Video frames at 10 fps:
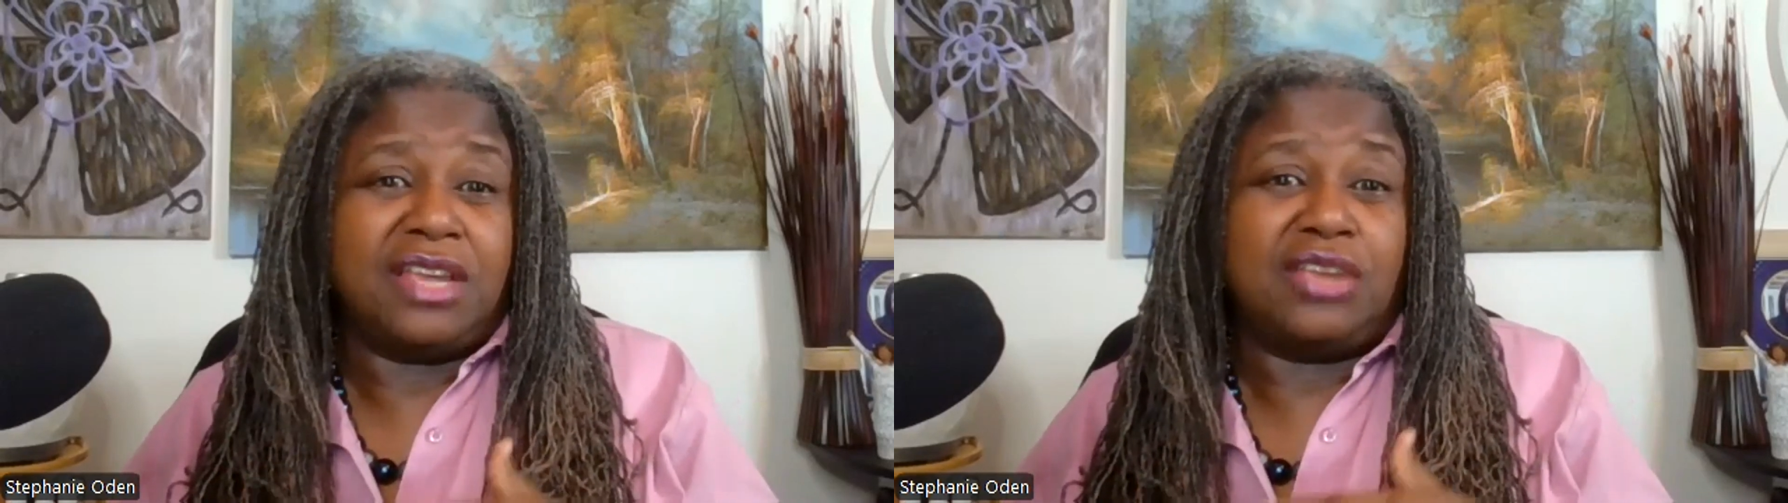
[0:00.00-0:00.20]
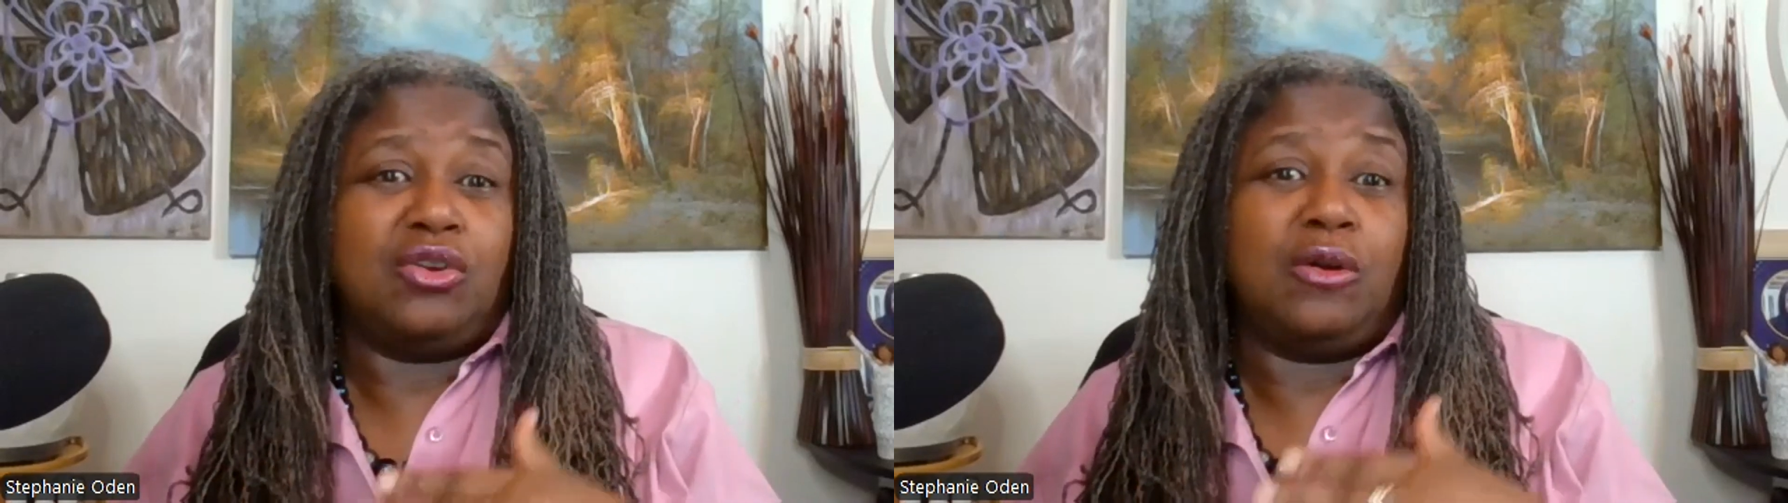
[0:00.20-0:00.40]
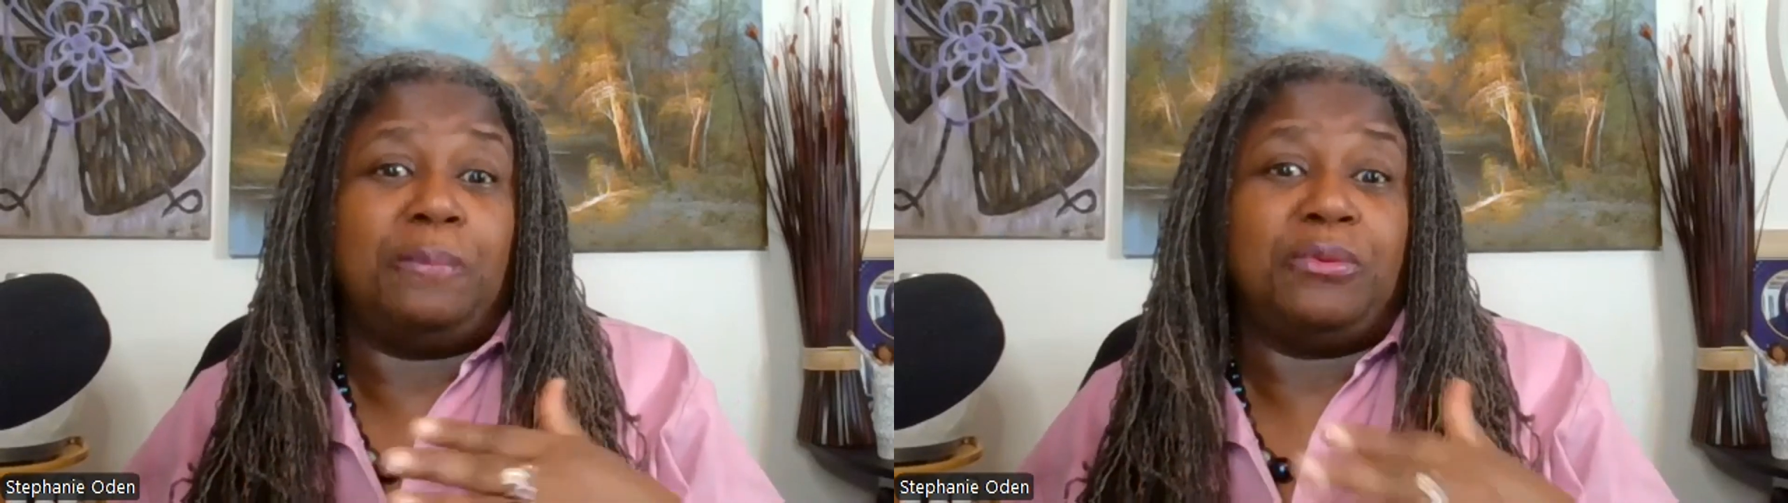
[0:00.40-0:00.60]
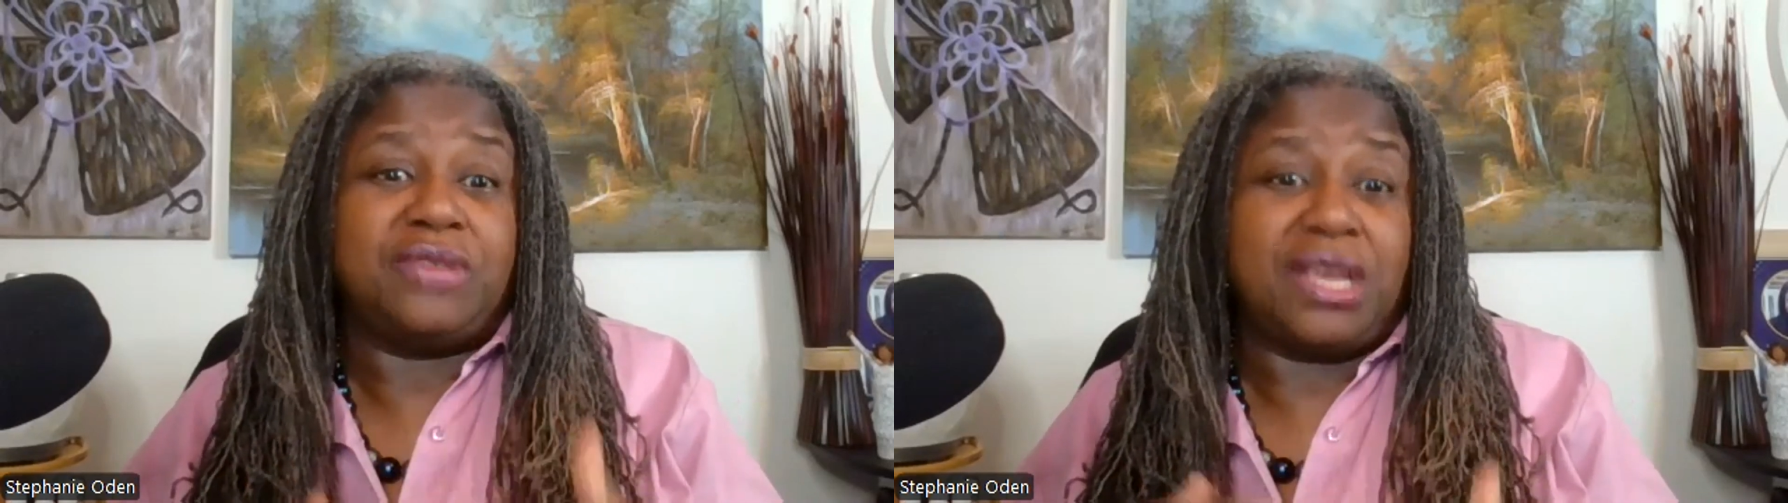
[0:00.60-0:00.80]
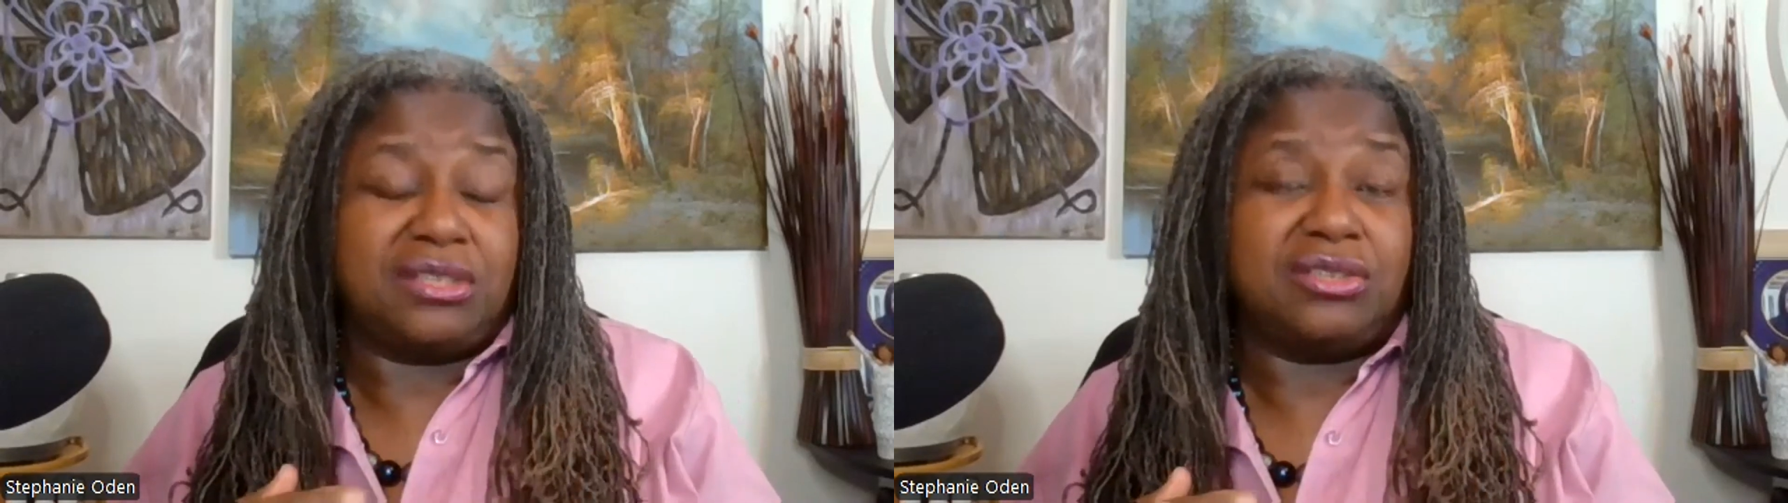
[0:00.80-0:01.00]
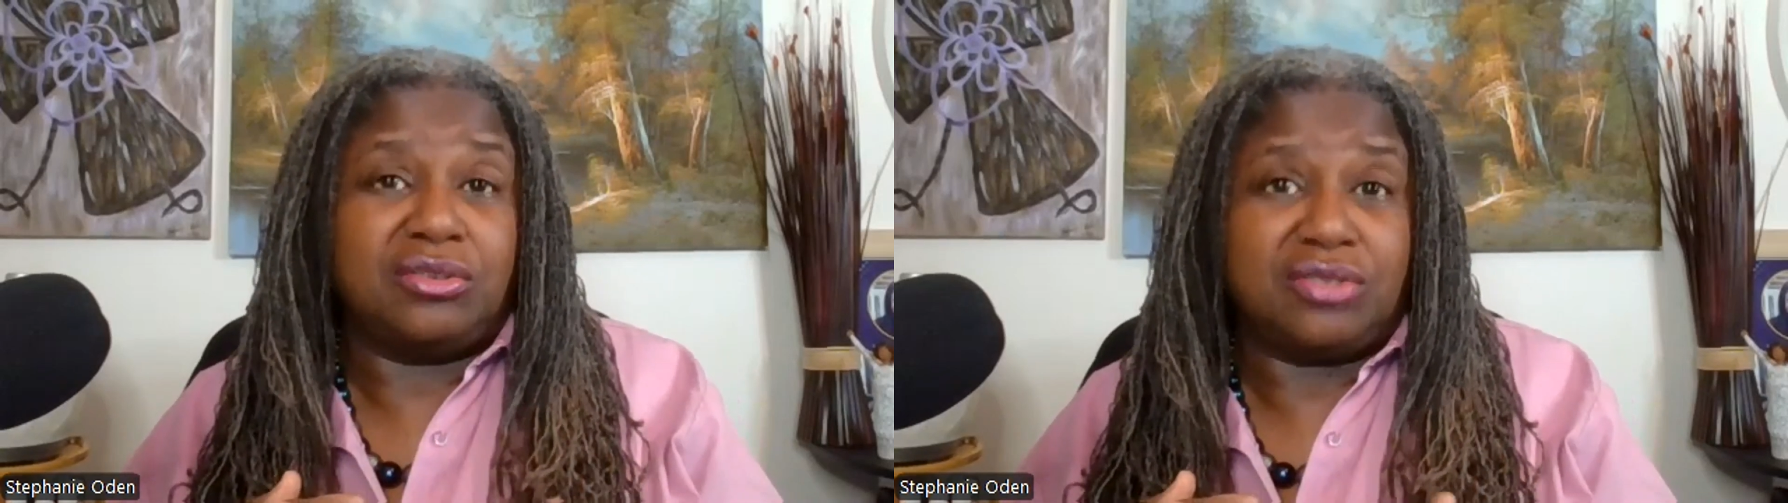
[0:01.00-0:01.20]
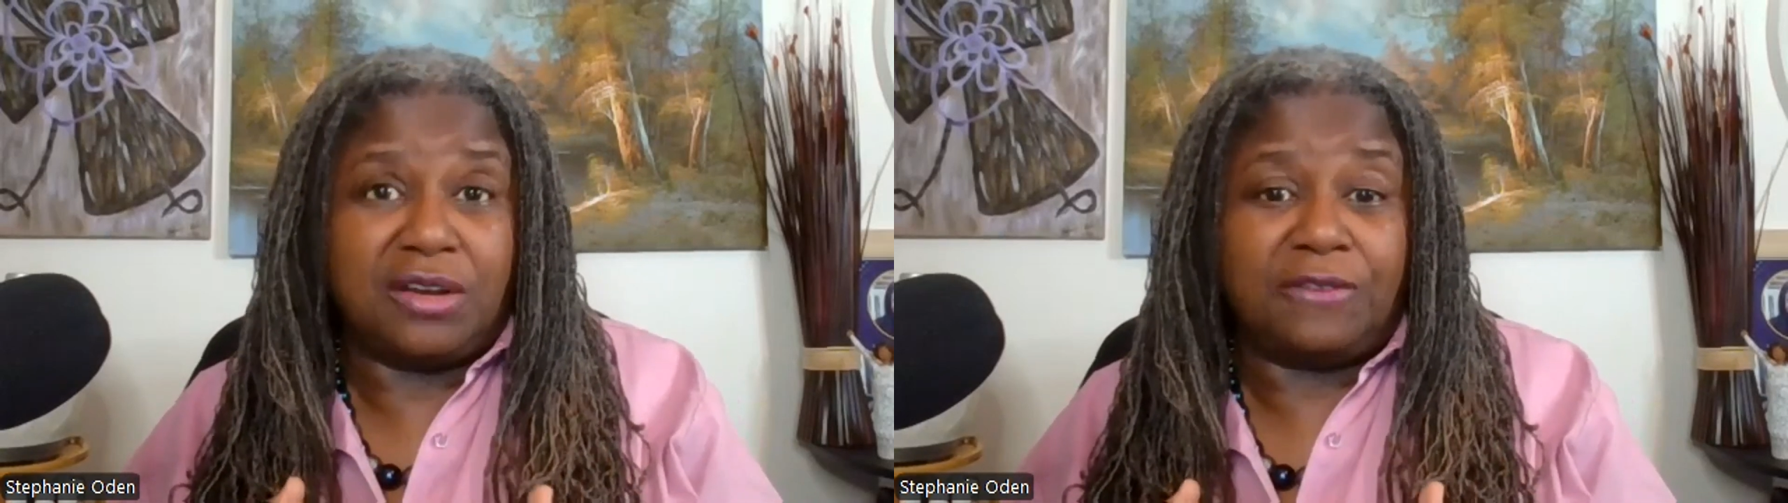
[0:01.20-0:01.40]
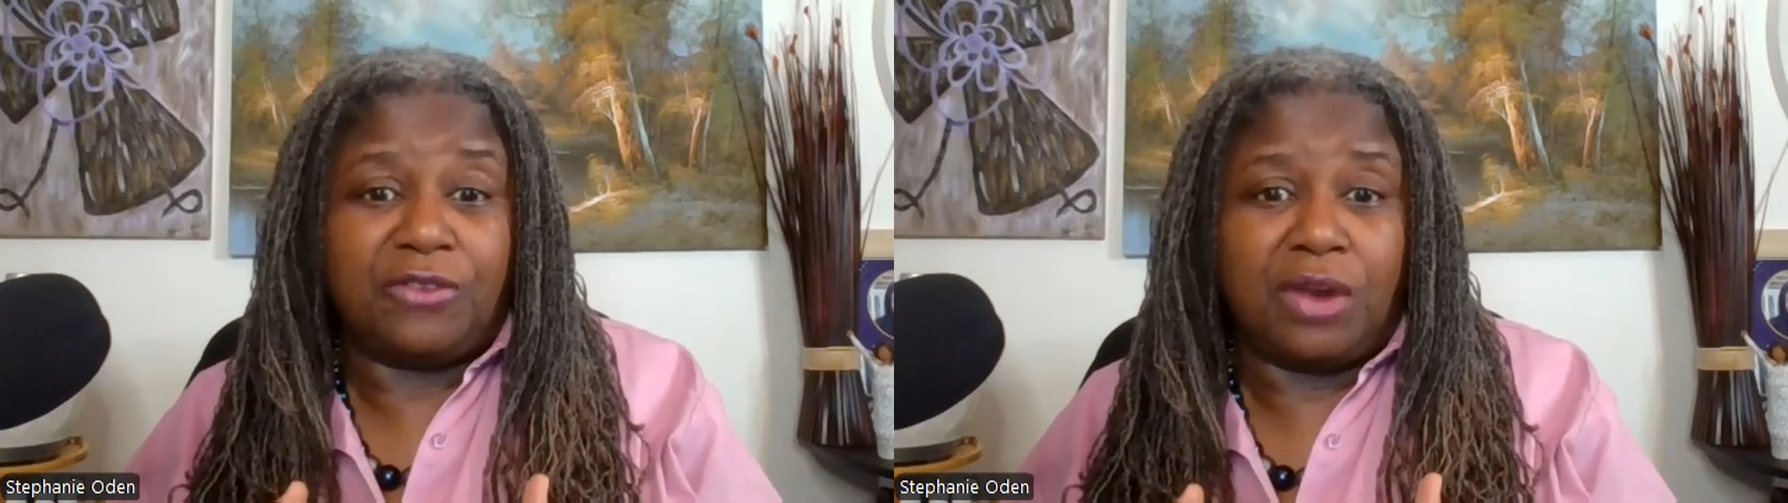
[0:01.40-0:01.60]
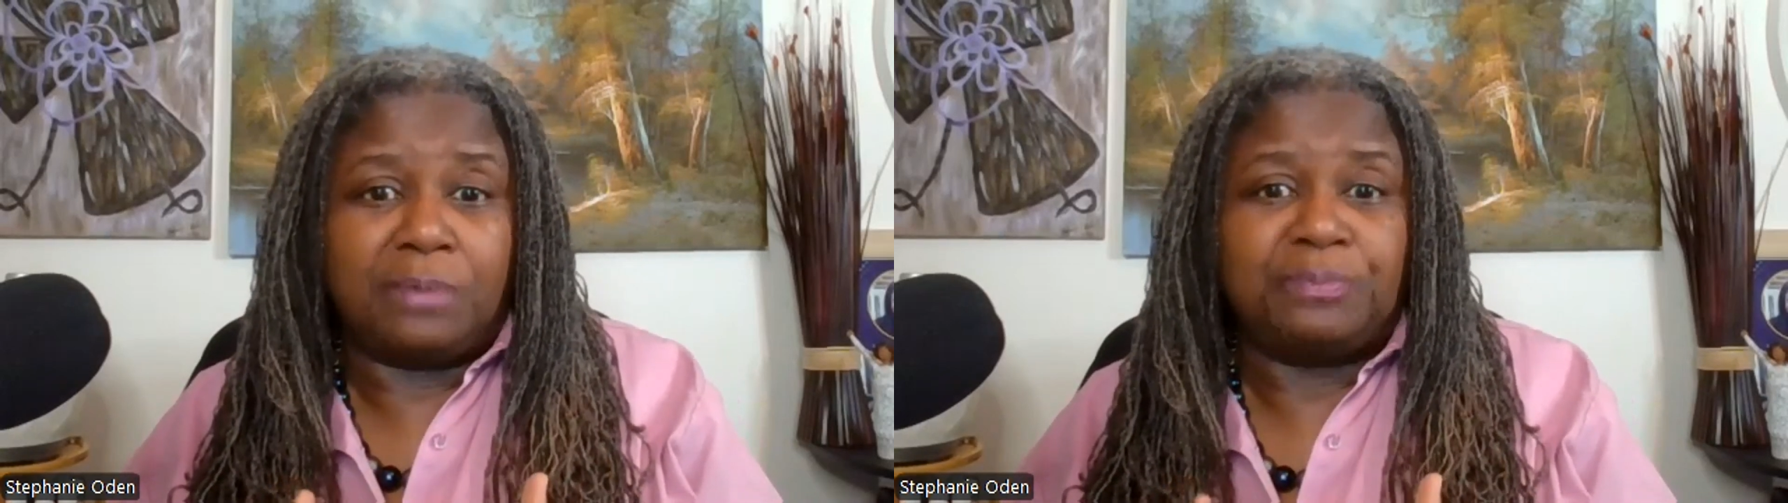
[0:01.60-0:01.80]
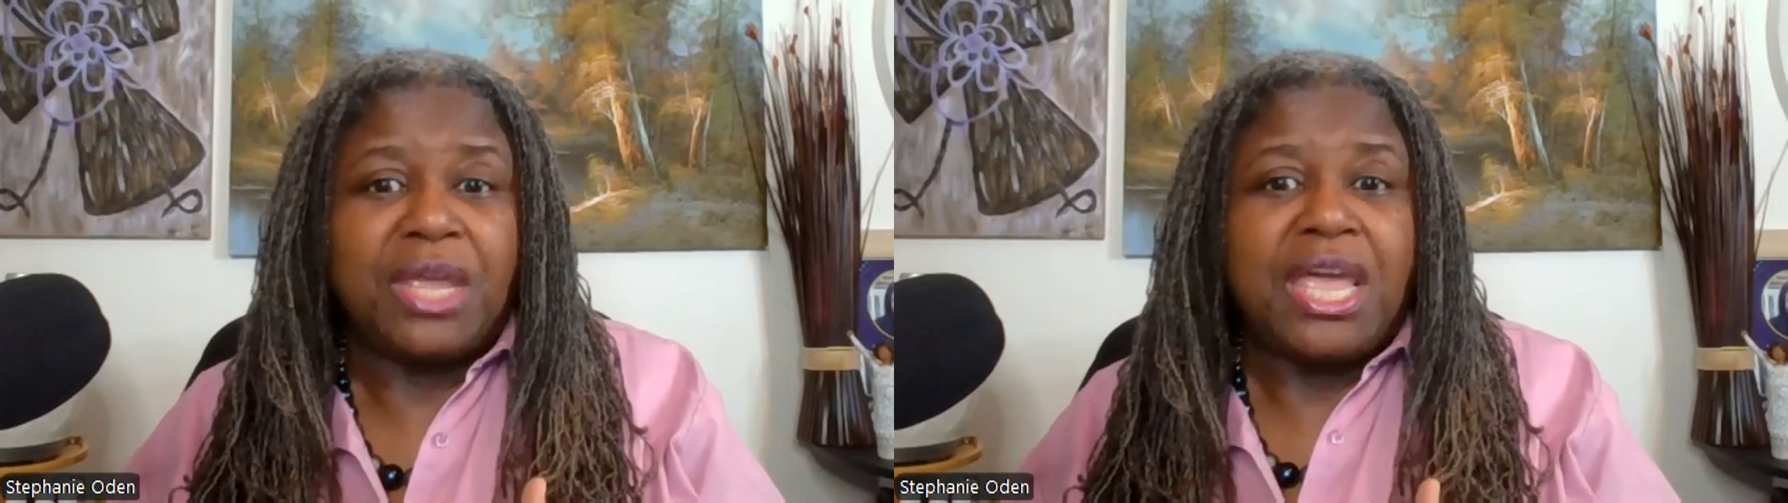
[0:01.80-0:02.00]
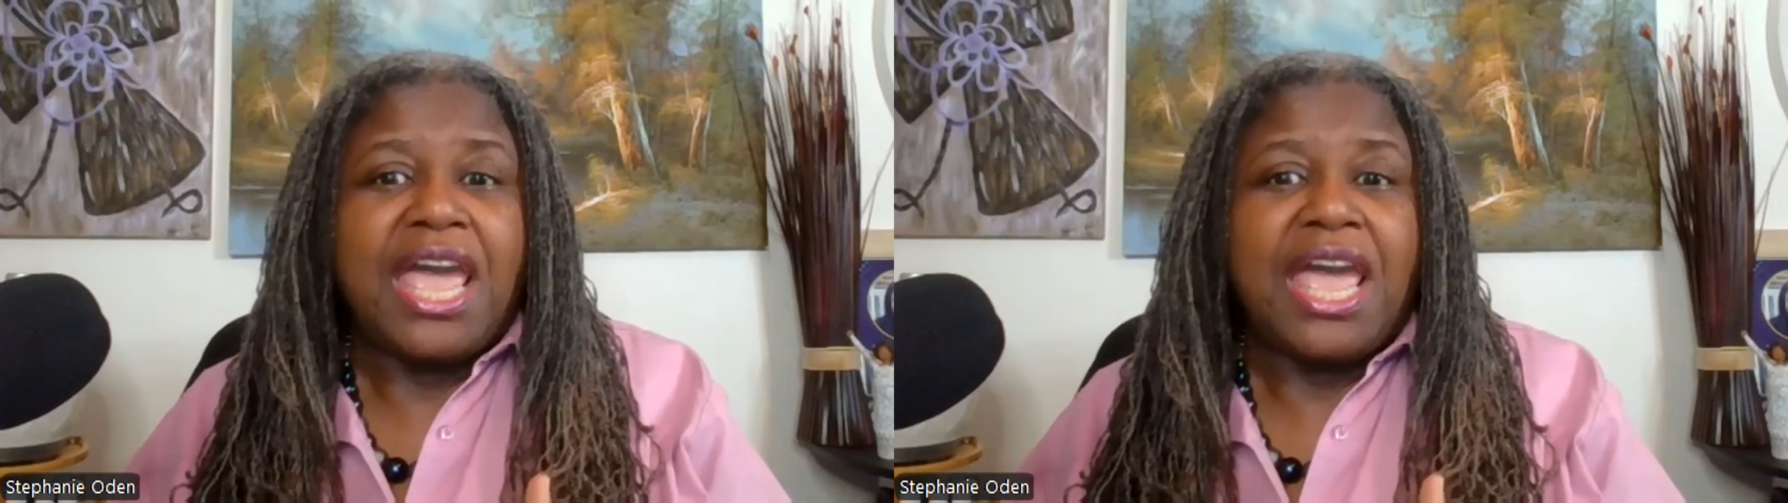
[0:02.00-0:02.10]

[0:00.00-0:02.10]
that you're protecting yourself from.